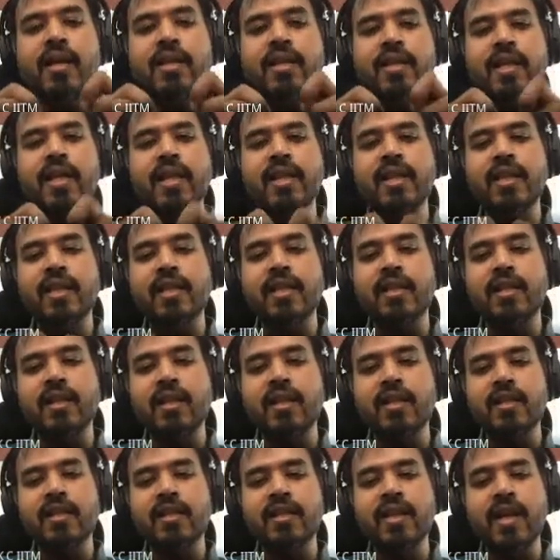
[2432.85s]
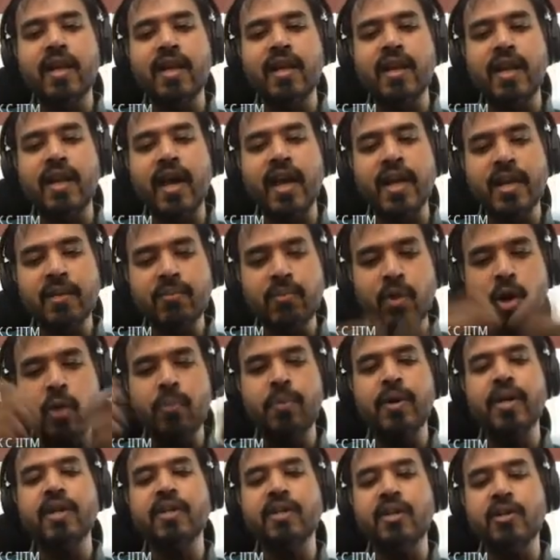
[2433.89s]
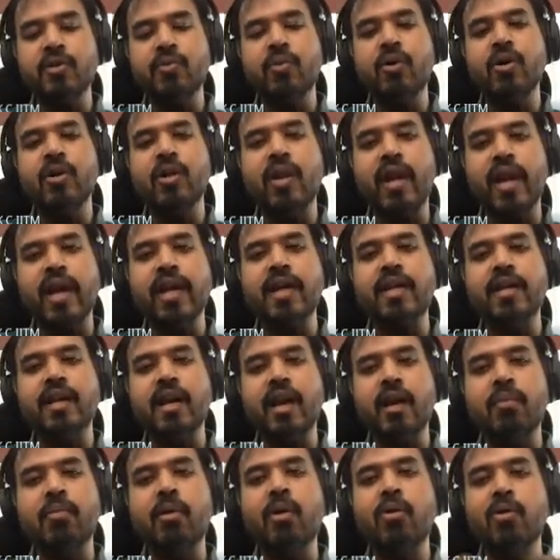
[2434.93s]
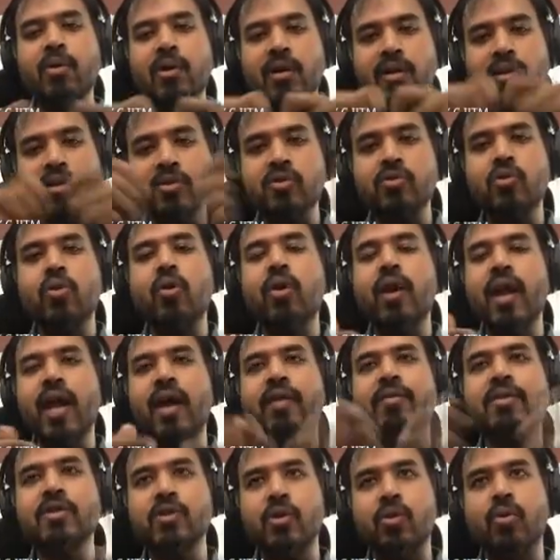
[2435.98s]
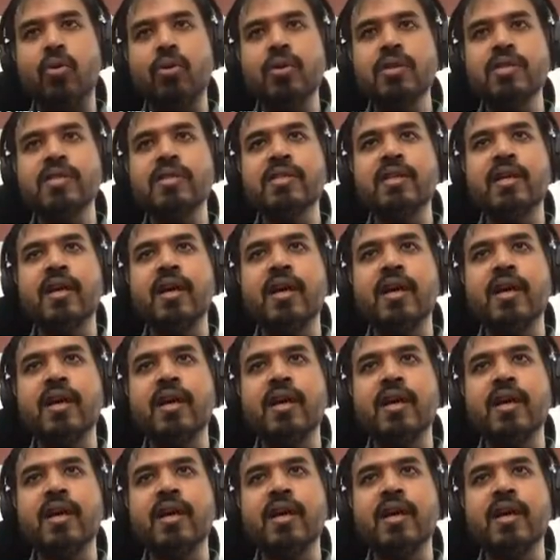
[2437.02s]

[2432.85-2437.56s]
then any property that you want to write about this core language holds.